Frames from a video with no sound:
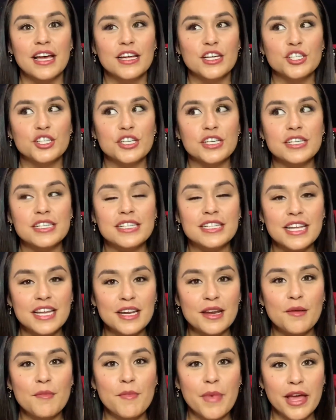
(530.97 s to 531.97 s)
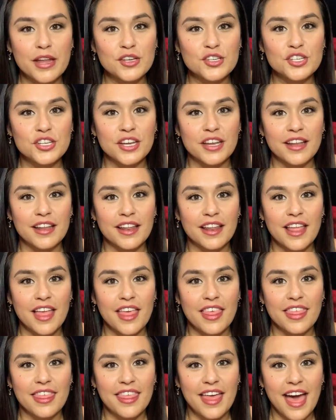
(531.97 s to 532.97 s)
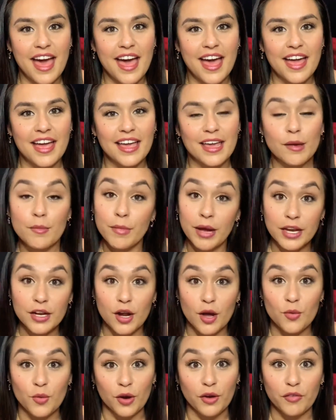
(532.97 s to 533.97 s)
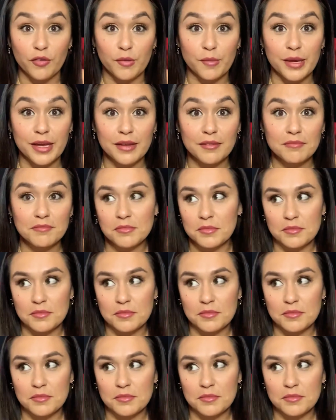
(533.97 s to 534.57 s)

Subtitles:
She didn't mention that it might not work for me.